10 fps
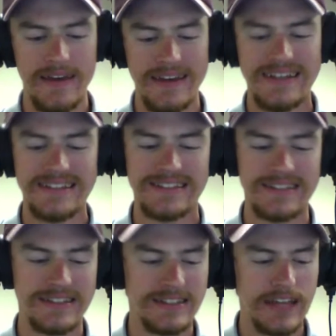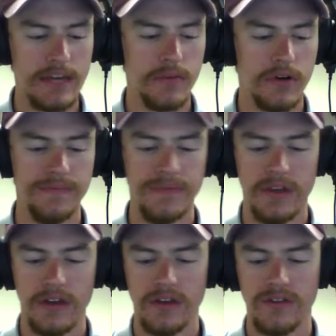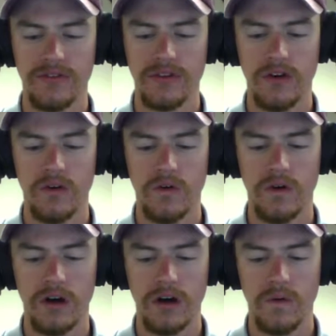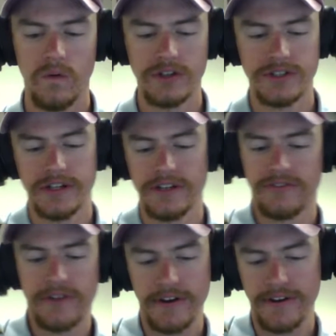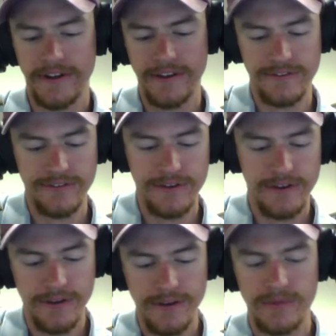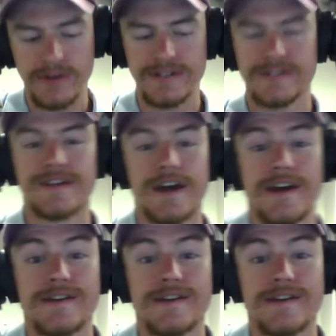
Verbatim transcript: is cyber, so we're just going to get started and see what's inside.